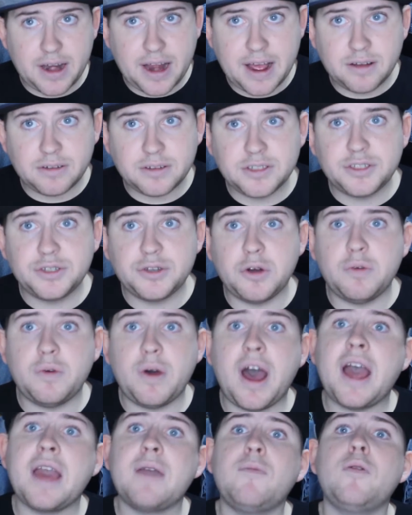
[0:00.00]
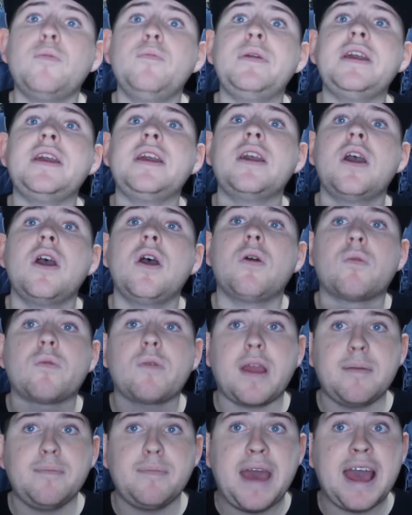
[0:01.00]
out, so I will be
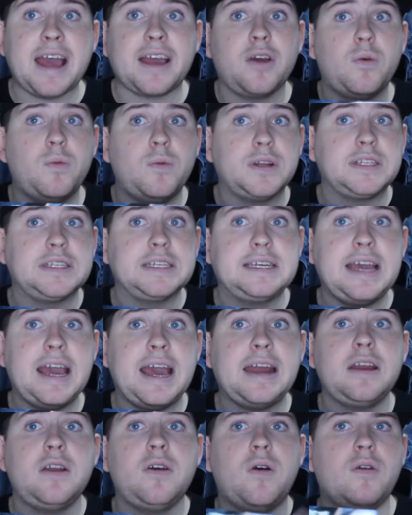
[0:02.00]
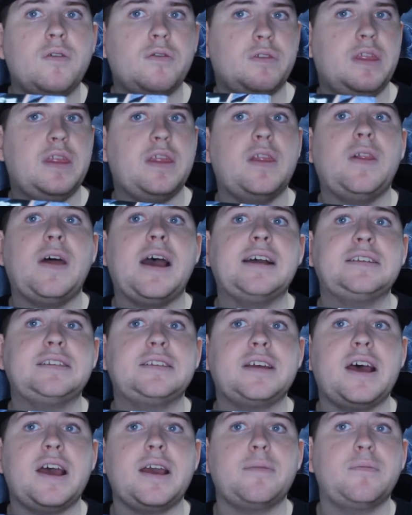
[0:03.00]
right back once again, hopefully the last
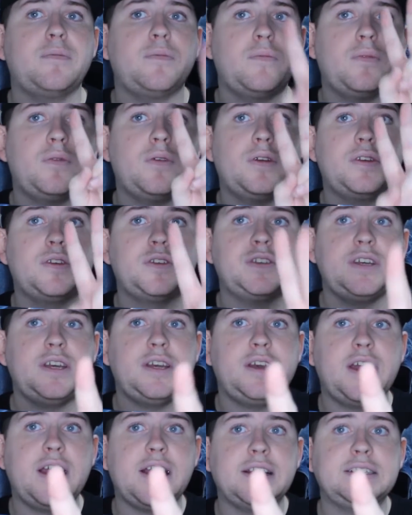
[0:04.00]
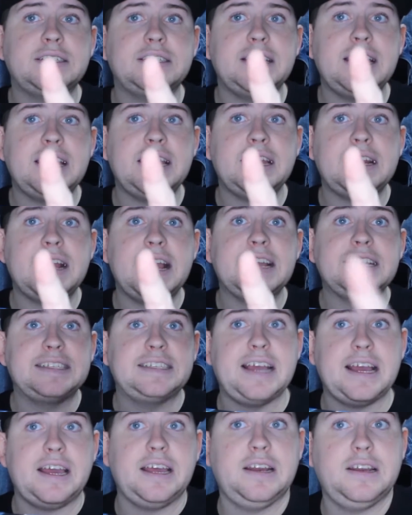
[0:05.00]
time. See you guys in a
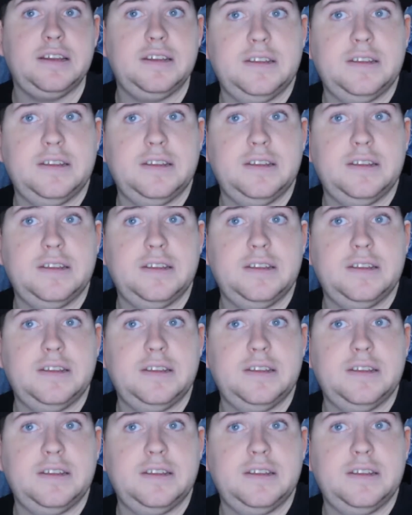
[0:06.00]
second.